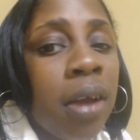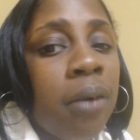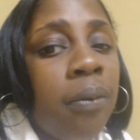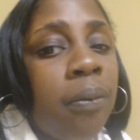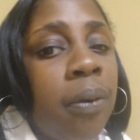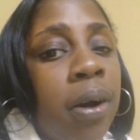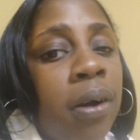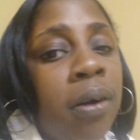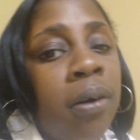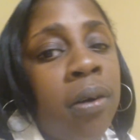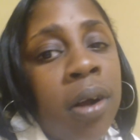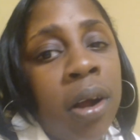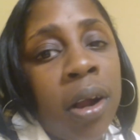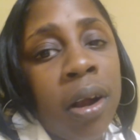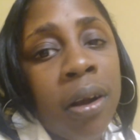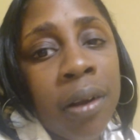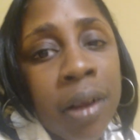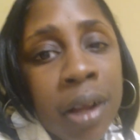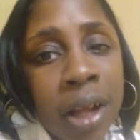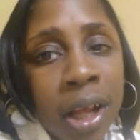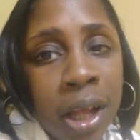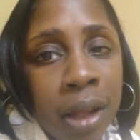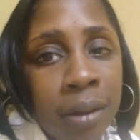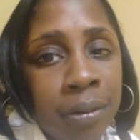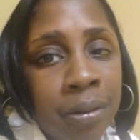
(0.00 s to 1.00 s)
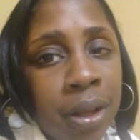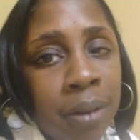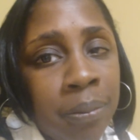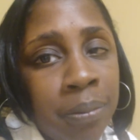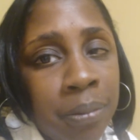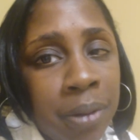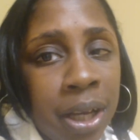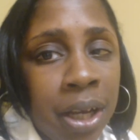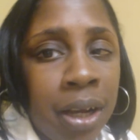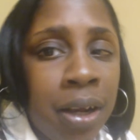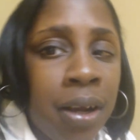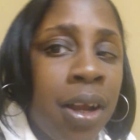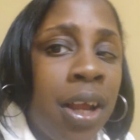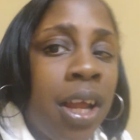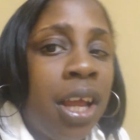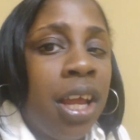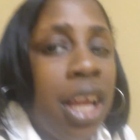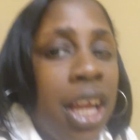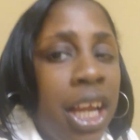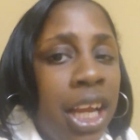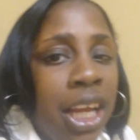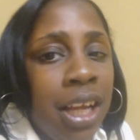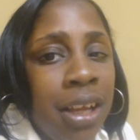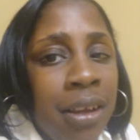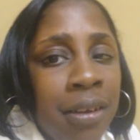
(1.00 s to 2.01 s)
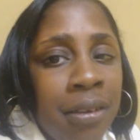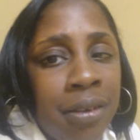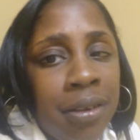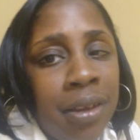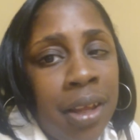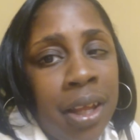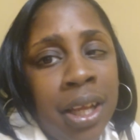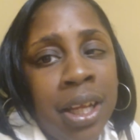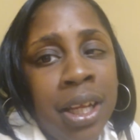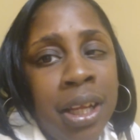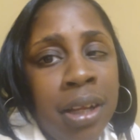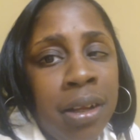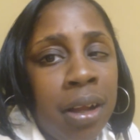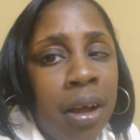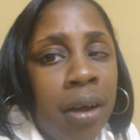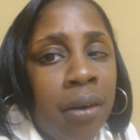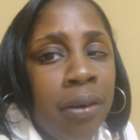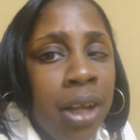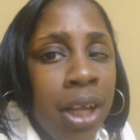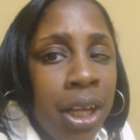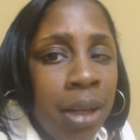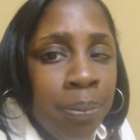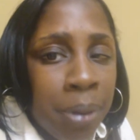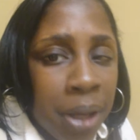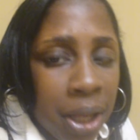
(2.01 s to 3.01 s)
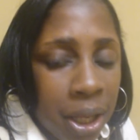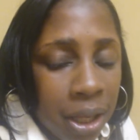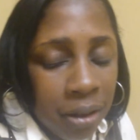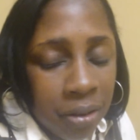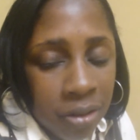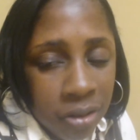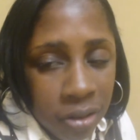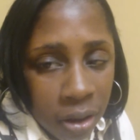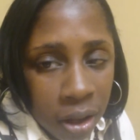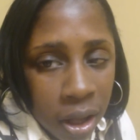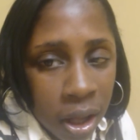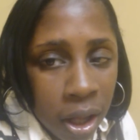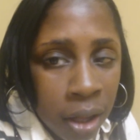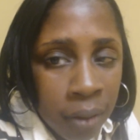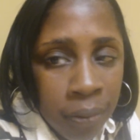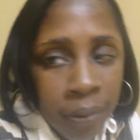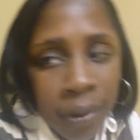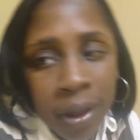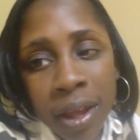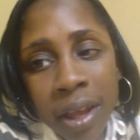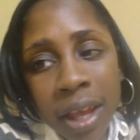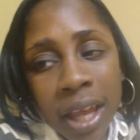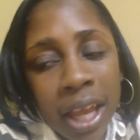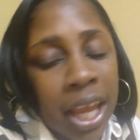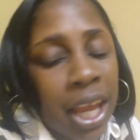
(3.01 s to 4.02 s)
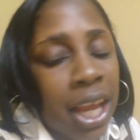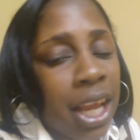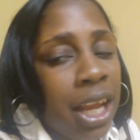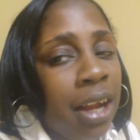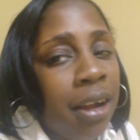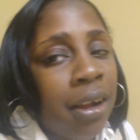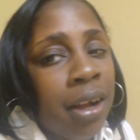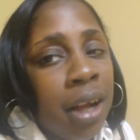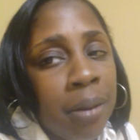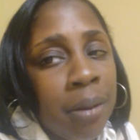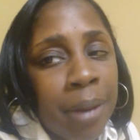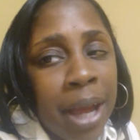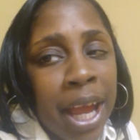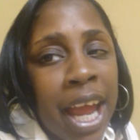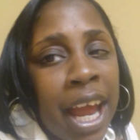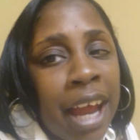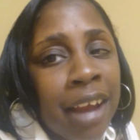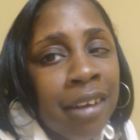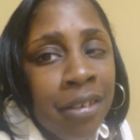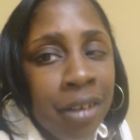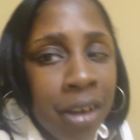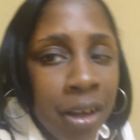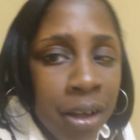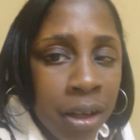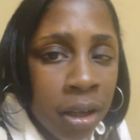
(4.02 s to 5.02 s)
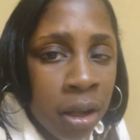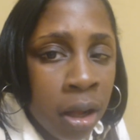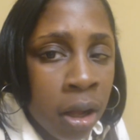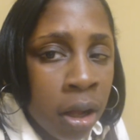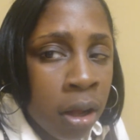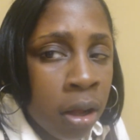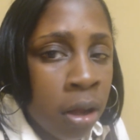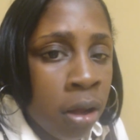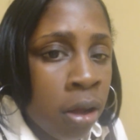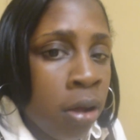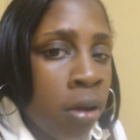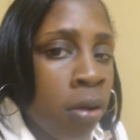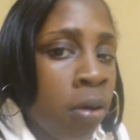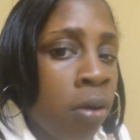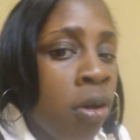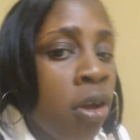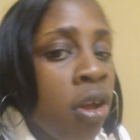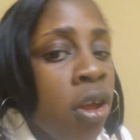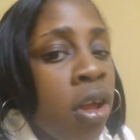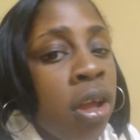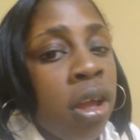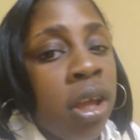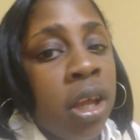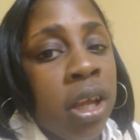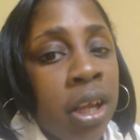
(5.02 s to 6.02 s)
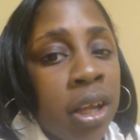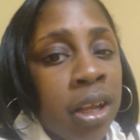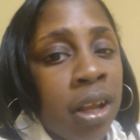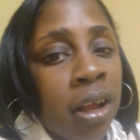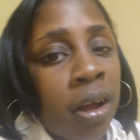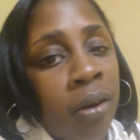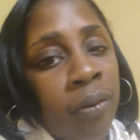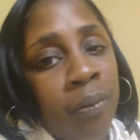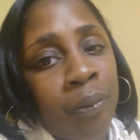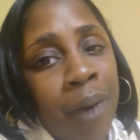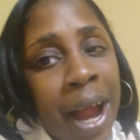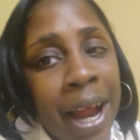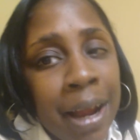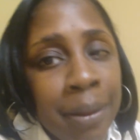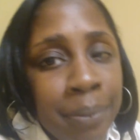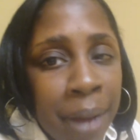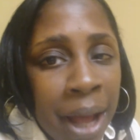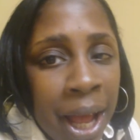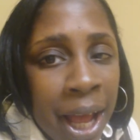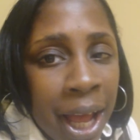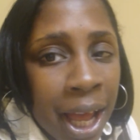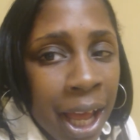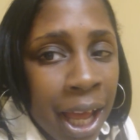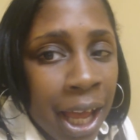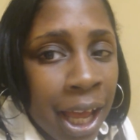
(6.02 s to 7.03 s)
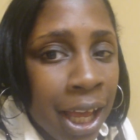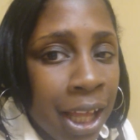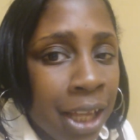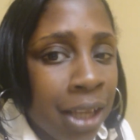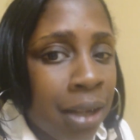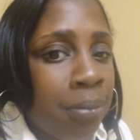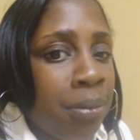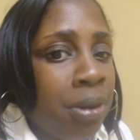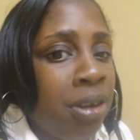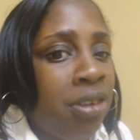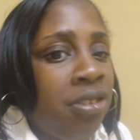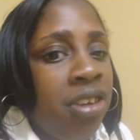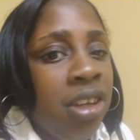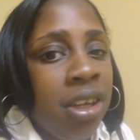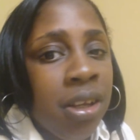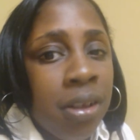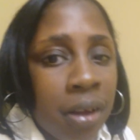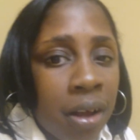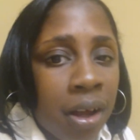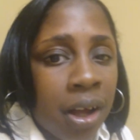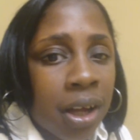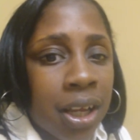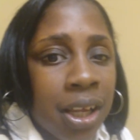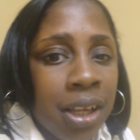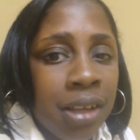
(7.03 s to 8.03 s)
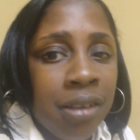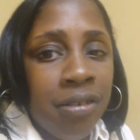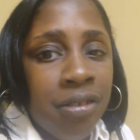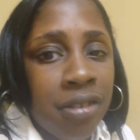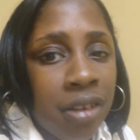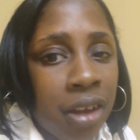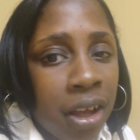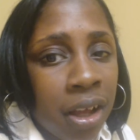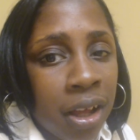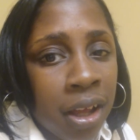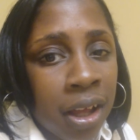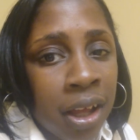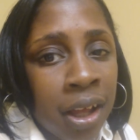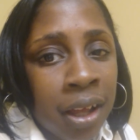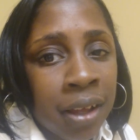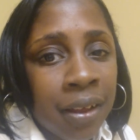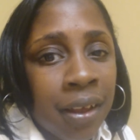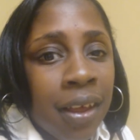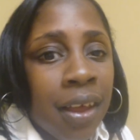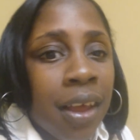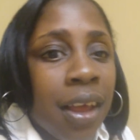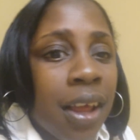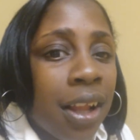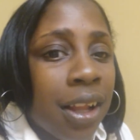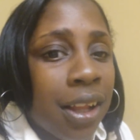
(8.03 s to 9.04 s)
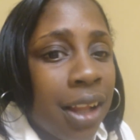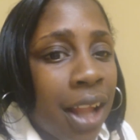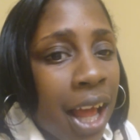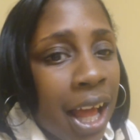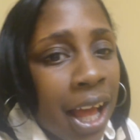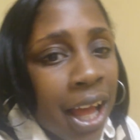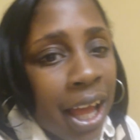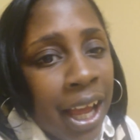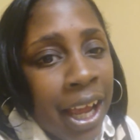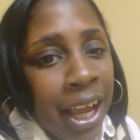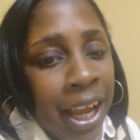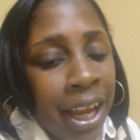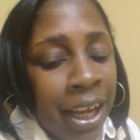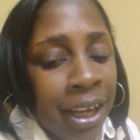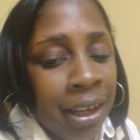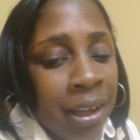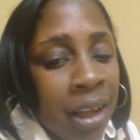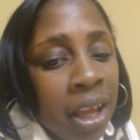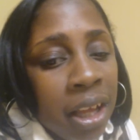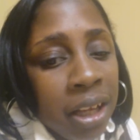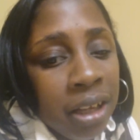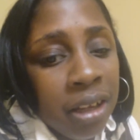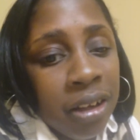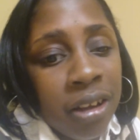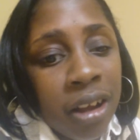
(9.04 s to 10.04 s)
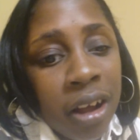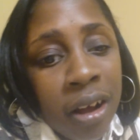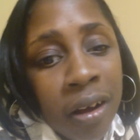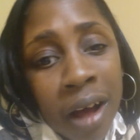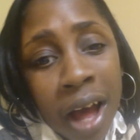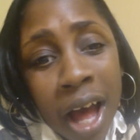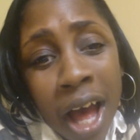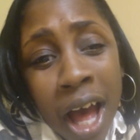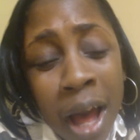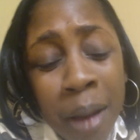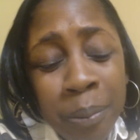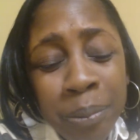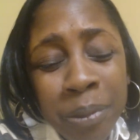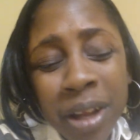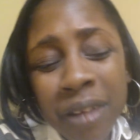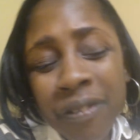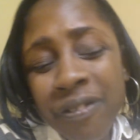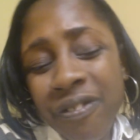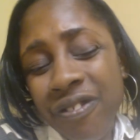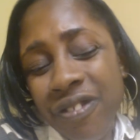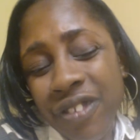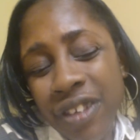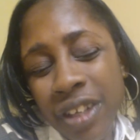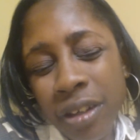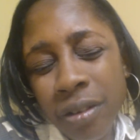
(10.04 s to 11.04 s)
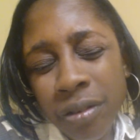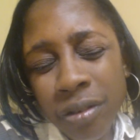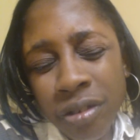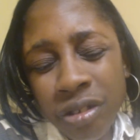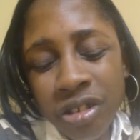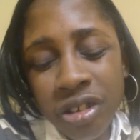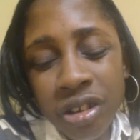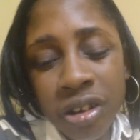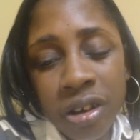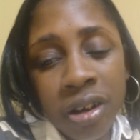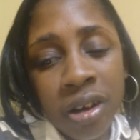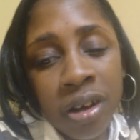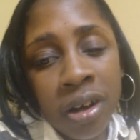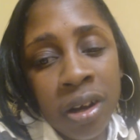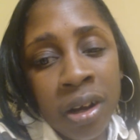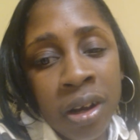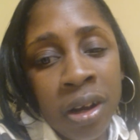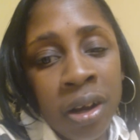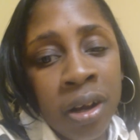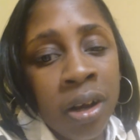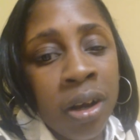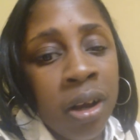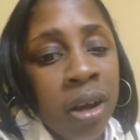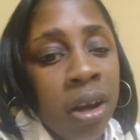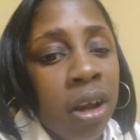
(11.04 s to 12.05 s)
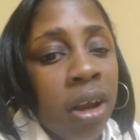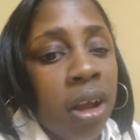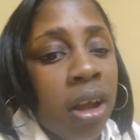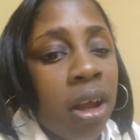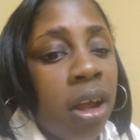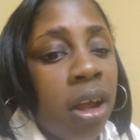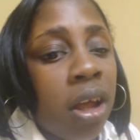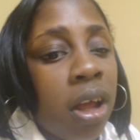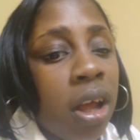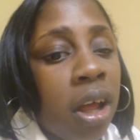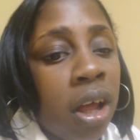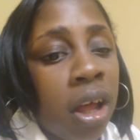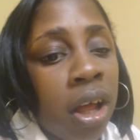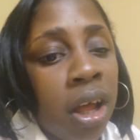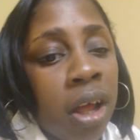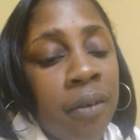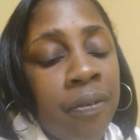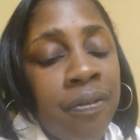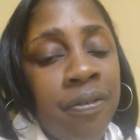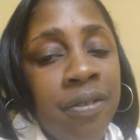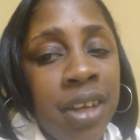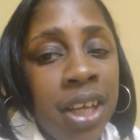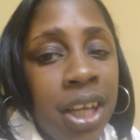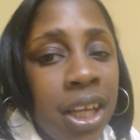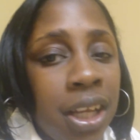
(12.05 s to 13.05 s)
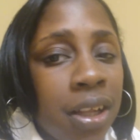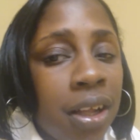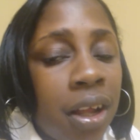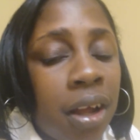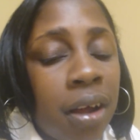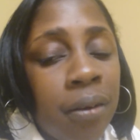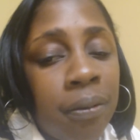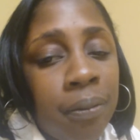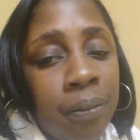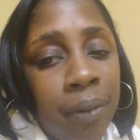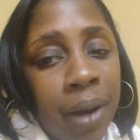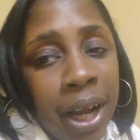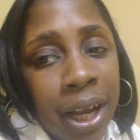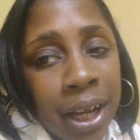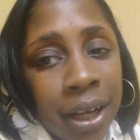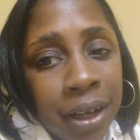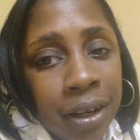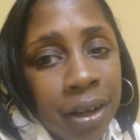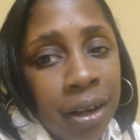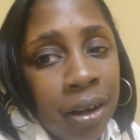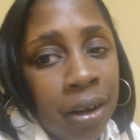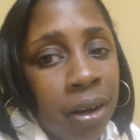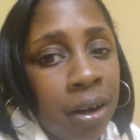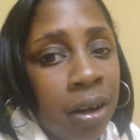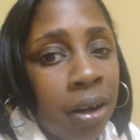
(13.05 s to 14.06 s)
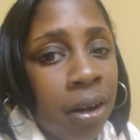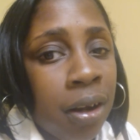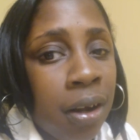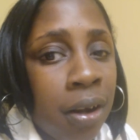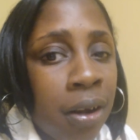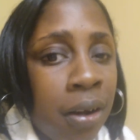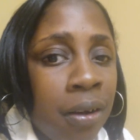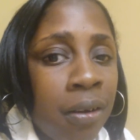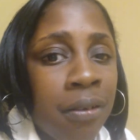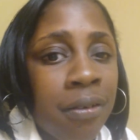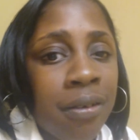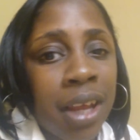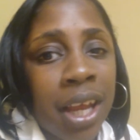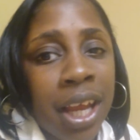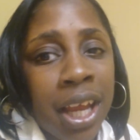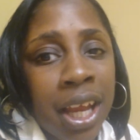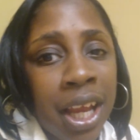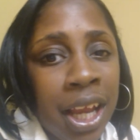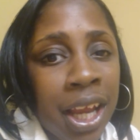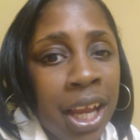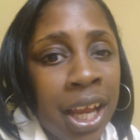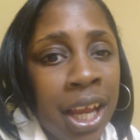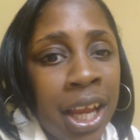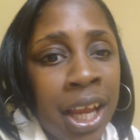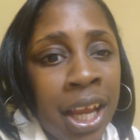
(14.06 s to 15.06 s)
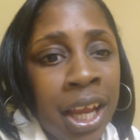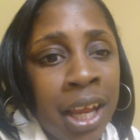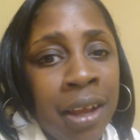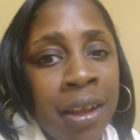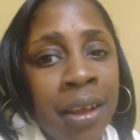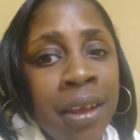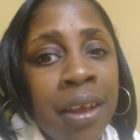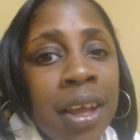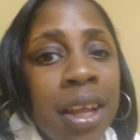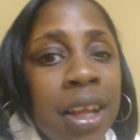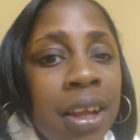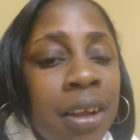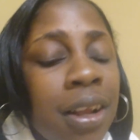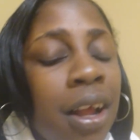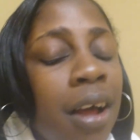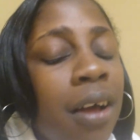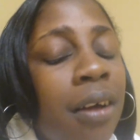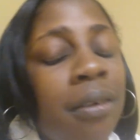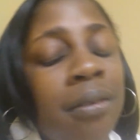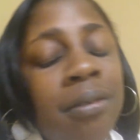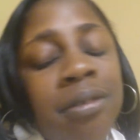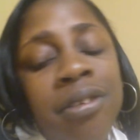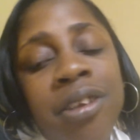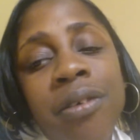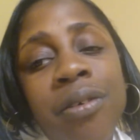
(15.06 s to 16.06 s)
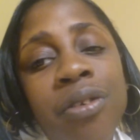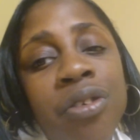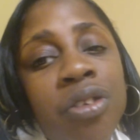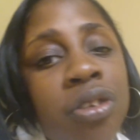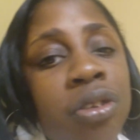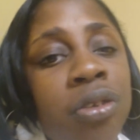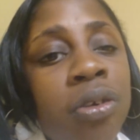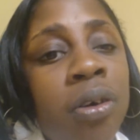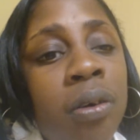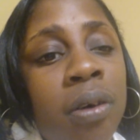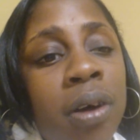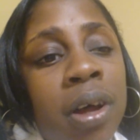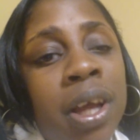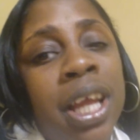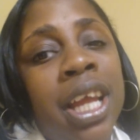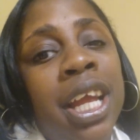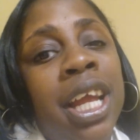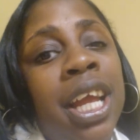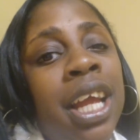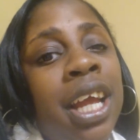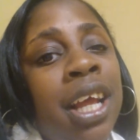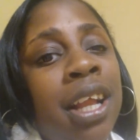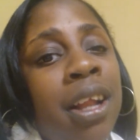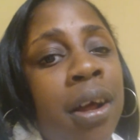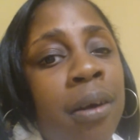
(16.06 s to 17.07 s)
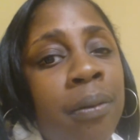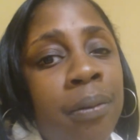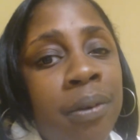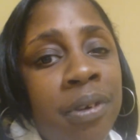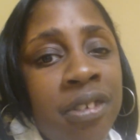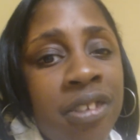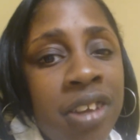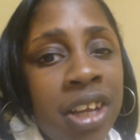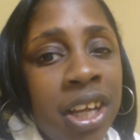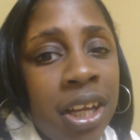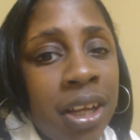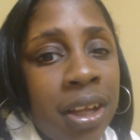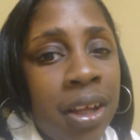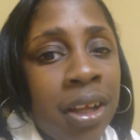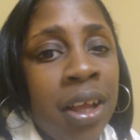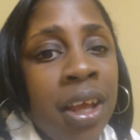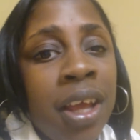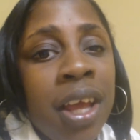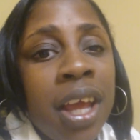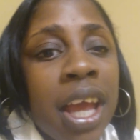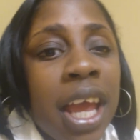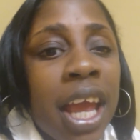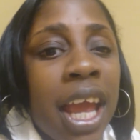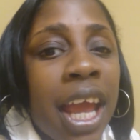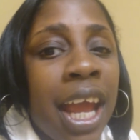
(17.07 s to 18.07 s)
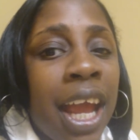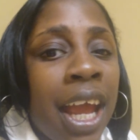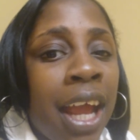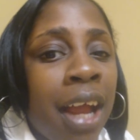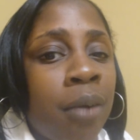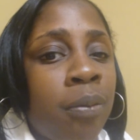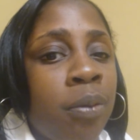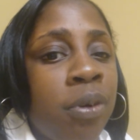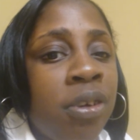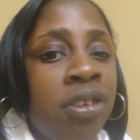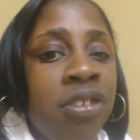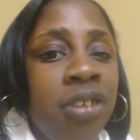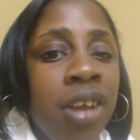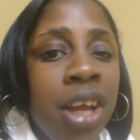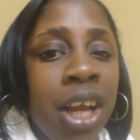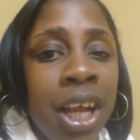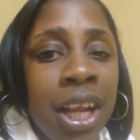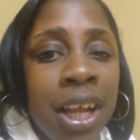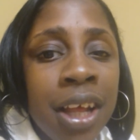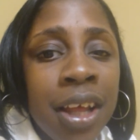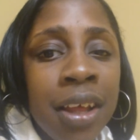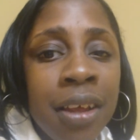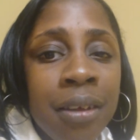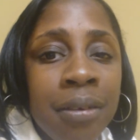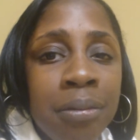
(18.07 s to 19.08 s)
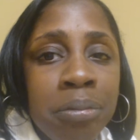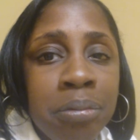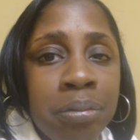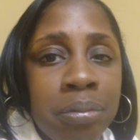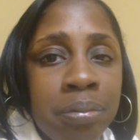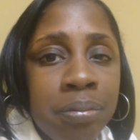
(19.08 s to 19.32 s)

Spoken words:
Well, Kirk comes up there, he's, you know, he pissed off, and here come Ashley Nicole, you know, right behind him, and she talking junk, like, you know, I'm the future of D-Lo Records, and, you know, she was just going in on Rasheda, and Rasheda,